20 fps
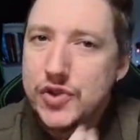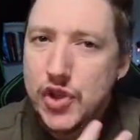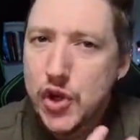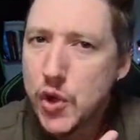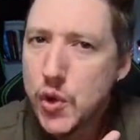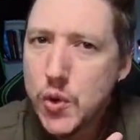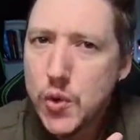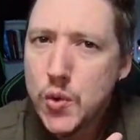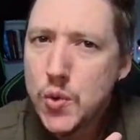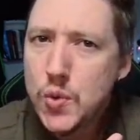
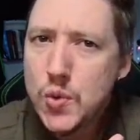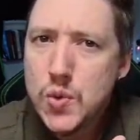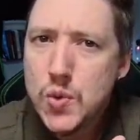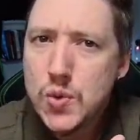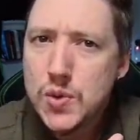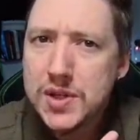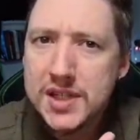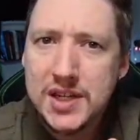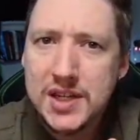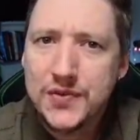two
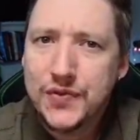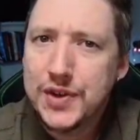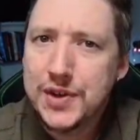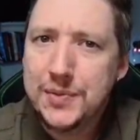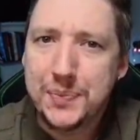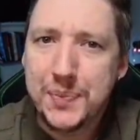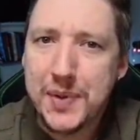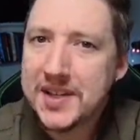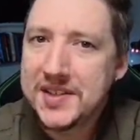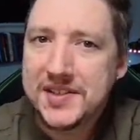
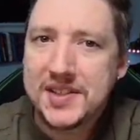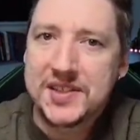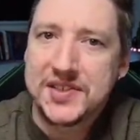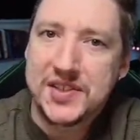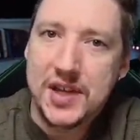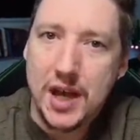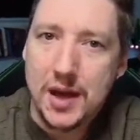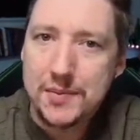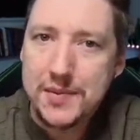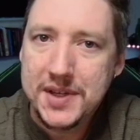different basic
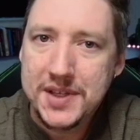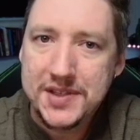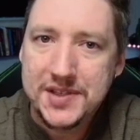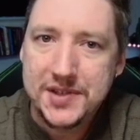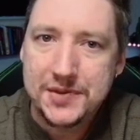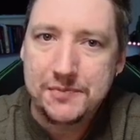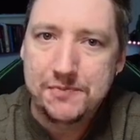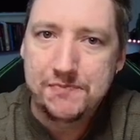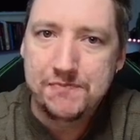zombies,